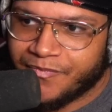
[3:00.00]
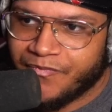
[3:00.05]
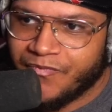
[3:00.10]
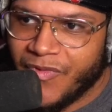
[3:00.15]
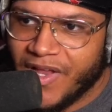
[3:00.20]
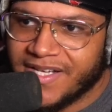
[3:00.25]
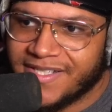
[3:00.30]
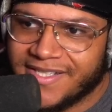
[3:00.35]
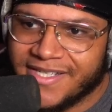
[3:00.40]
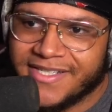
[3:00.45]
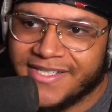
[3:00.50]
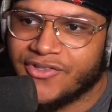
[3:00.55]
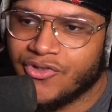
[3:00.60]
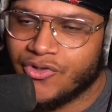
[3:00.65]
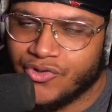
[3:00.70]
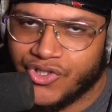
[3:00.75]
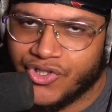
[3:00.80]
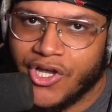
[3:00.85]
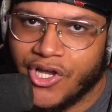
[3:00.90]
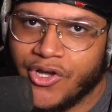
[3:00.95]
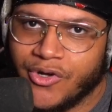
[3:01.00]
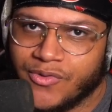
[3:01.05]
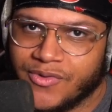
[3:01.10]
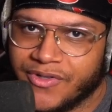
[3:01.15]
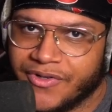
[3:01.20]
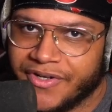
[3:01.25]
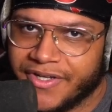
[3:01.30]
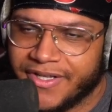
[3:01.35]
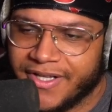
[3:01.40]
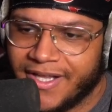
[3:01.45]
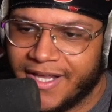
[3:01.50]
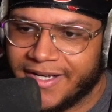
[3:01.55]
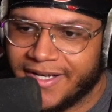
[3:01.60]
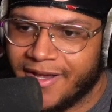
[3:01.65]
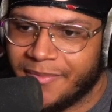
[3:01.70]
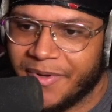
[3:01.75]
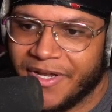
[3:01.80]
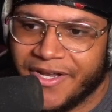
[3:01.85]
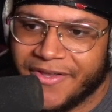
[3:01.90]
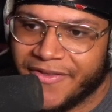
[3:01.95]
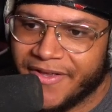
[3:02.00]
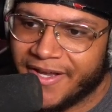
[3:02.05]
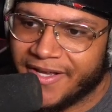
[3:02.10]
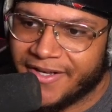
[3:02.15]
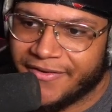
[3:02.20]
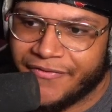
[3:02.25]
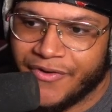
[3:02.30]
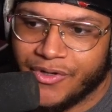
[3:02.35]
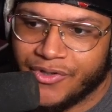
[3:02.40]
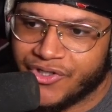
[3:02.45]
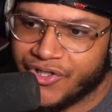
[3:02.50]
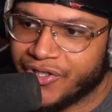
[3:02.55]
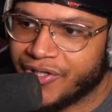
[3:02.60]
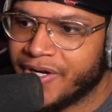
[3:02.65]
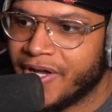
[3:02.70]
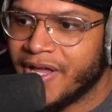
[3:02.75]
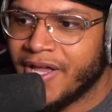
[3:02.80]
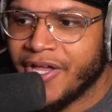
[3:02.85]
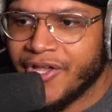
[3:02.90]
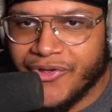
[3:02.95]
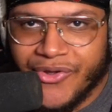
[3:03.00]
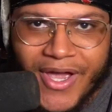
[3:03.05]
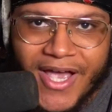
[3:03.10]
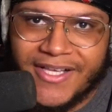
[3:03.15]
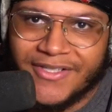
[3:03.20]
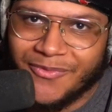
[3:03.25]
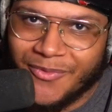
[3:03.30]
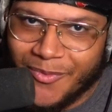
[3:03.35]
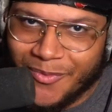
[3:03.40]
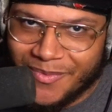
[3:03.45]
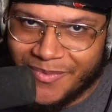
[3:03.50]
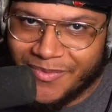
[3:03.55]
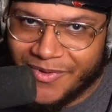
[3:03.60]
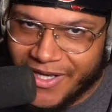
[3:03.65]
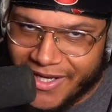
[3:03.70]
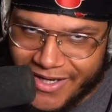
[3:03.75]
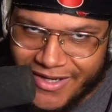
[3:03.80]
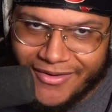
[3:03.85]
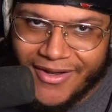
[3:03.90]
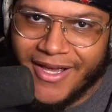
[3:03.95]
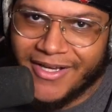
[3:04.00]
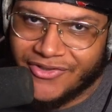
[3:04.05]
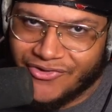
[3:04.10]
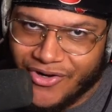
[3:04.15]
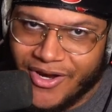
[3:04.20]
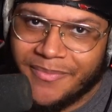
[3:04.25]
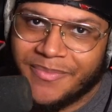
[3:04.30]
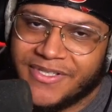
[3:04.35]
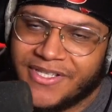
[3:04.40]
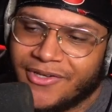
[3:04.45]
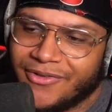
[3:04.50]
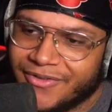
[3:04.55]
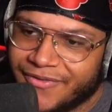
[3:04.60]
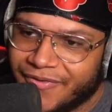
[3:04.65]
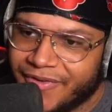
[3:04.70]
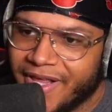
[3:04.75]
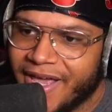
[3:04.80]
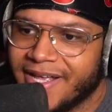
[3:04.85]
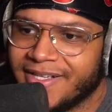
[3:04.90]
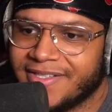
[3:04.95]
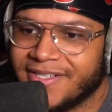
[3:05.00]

seasonal shows or anything like that, but anything in the future, you guys will get extra episodes for that.